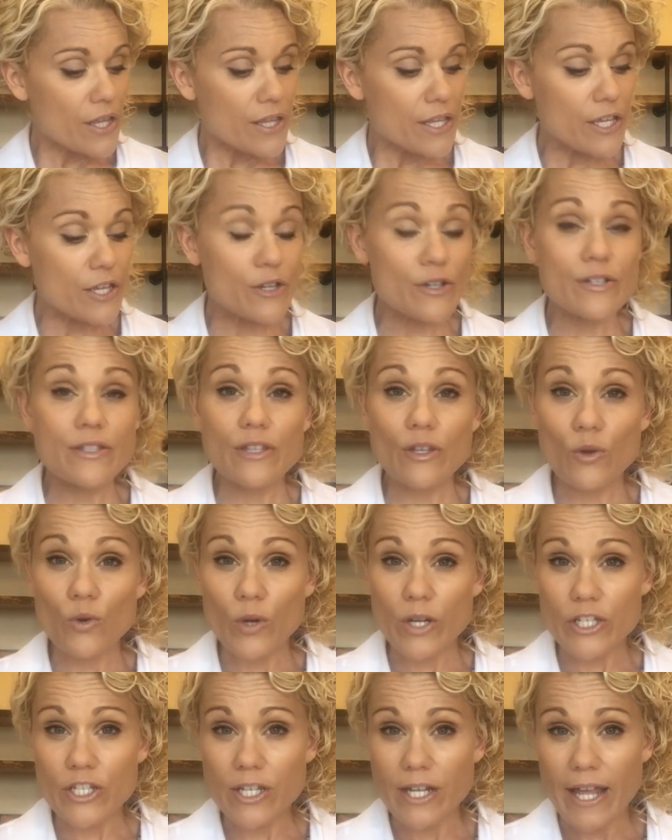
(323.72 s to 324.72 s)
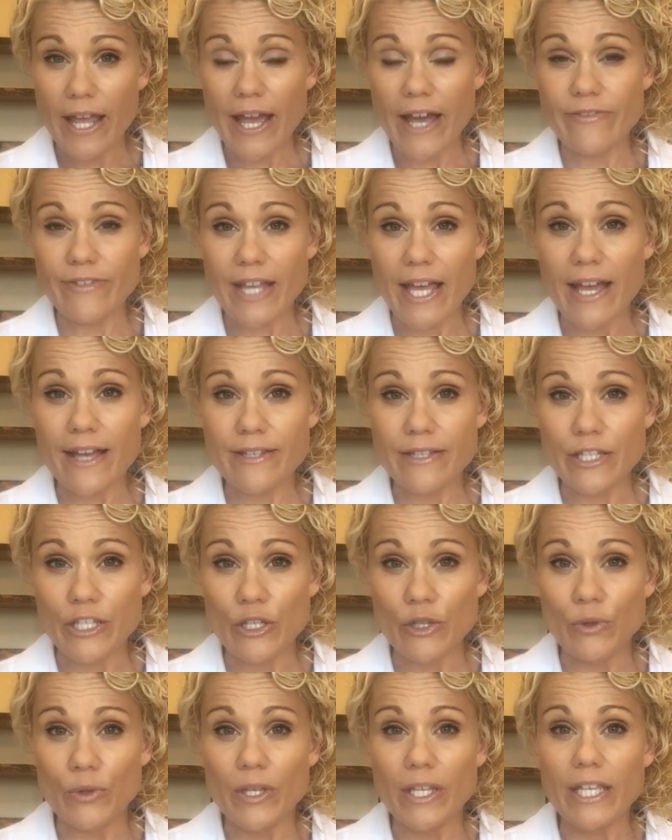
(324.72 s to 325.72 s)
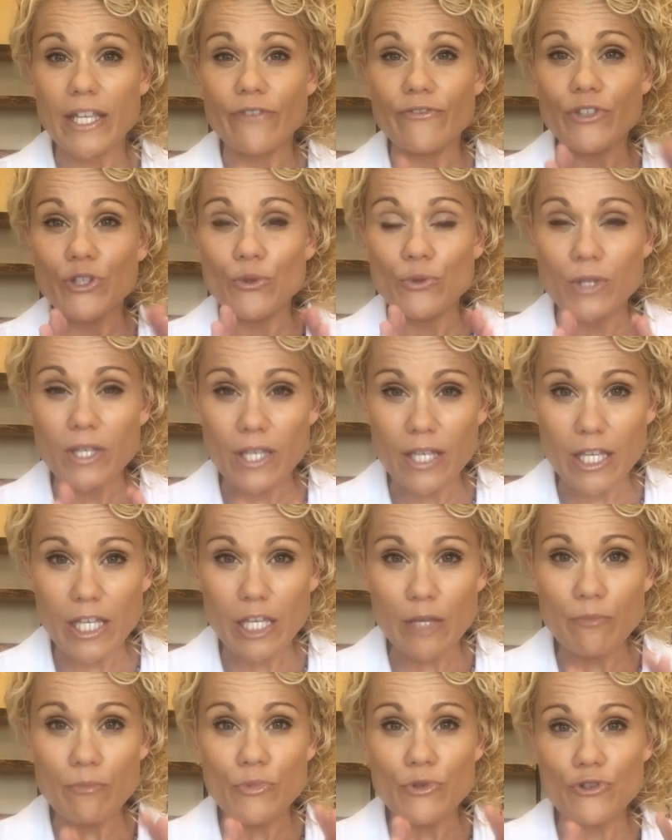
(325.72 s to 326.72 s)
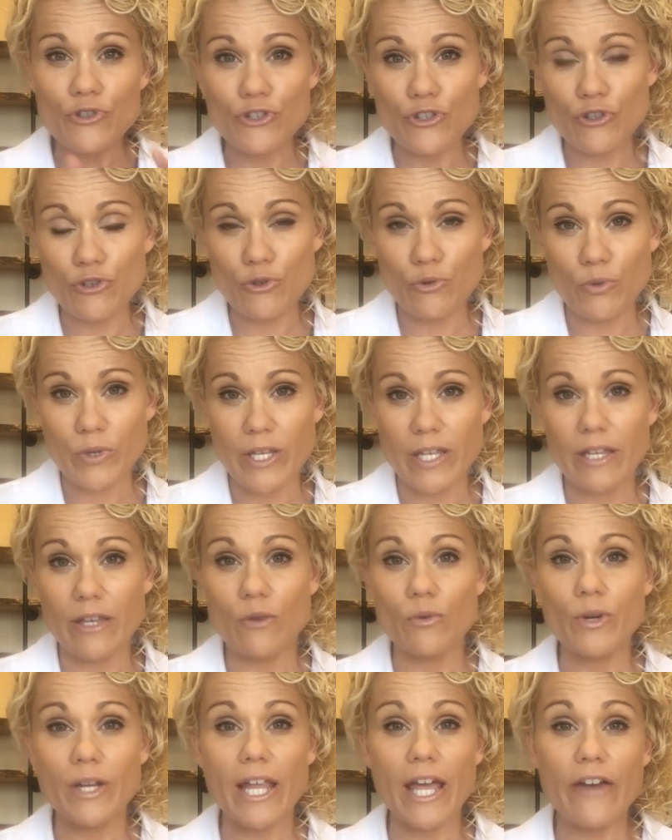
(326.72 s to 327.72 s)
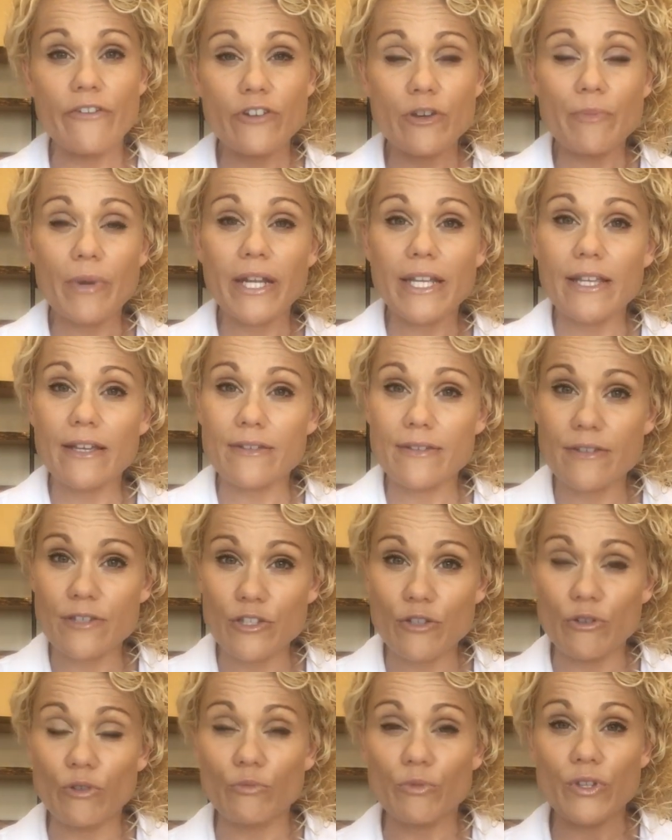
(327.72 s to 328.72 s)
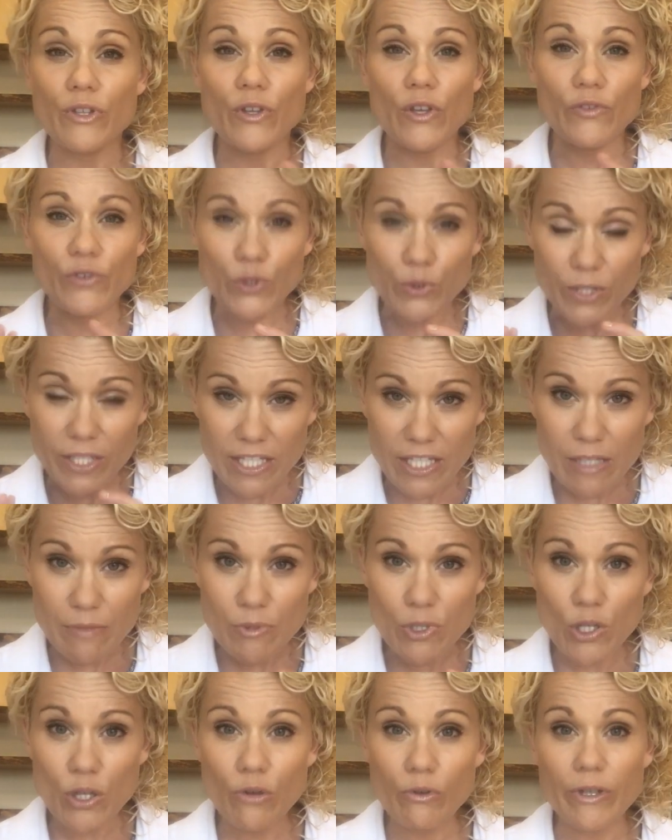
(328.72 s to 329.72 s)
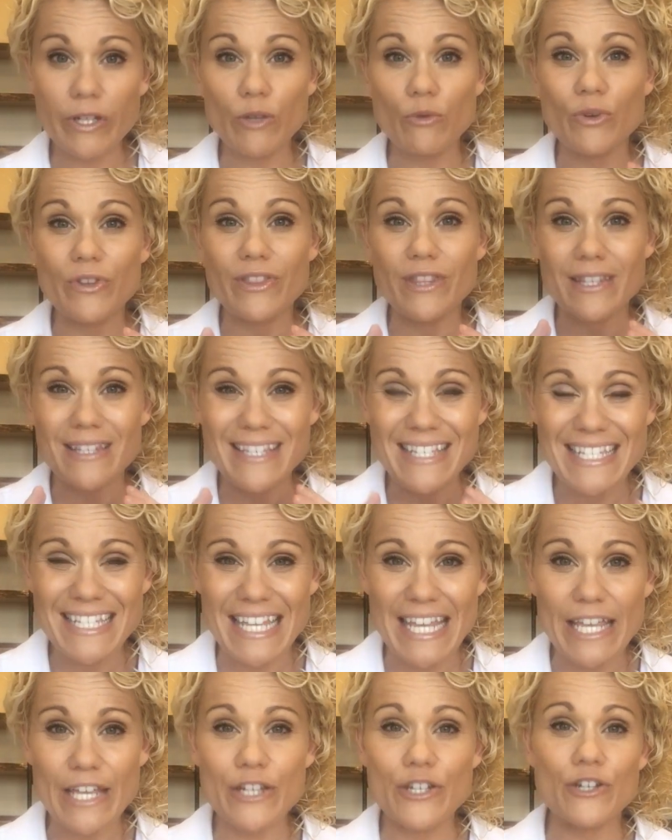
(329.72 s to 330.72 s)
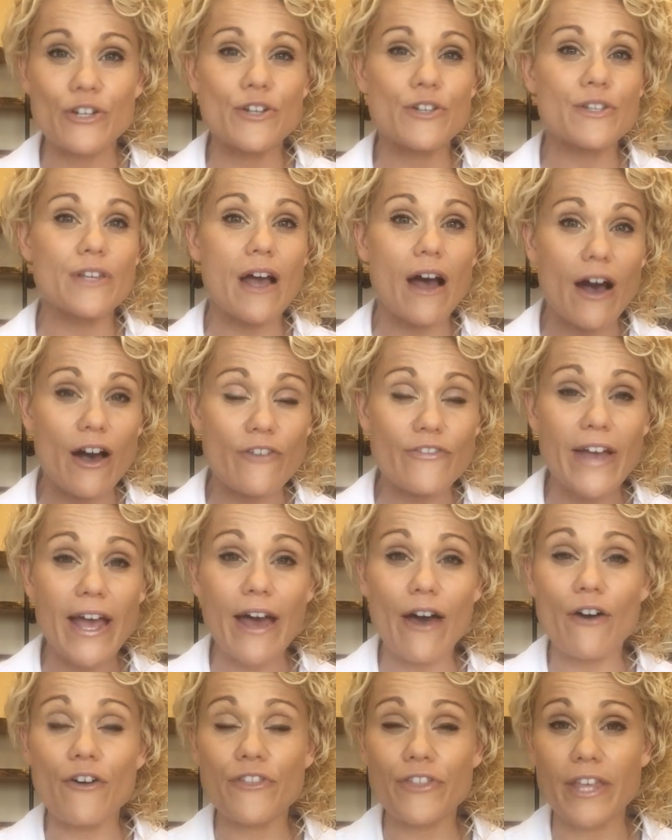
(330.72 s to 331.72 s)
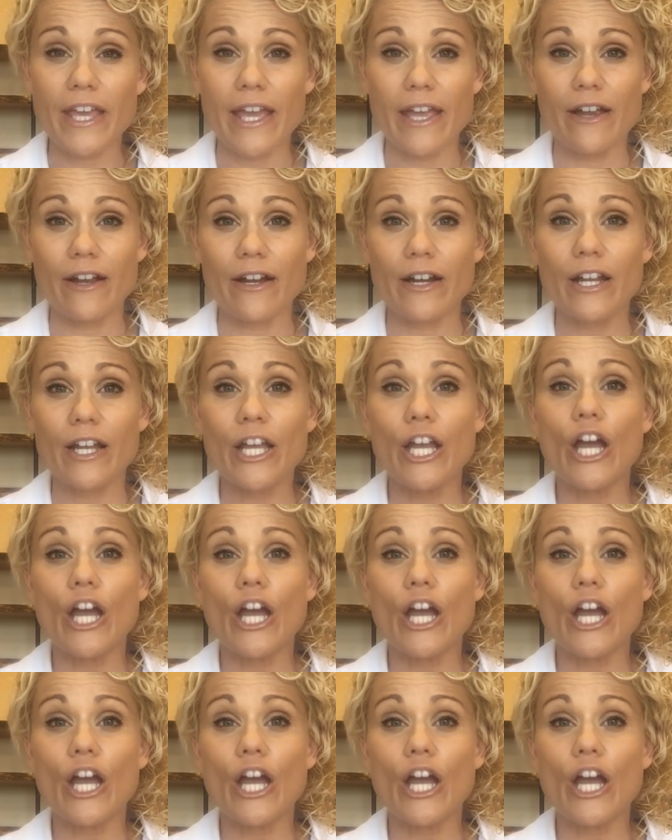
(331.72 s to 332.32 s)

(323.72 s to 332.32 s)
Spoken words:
Here's the question I have to ask you. If you keep doing what everybody else is doing, if you keep going with the standards of healthcare,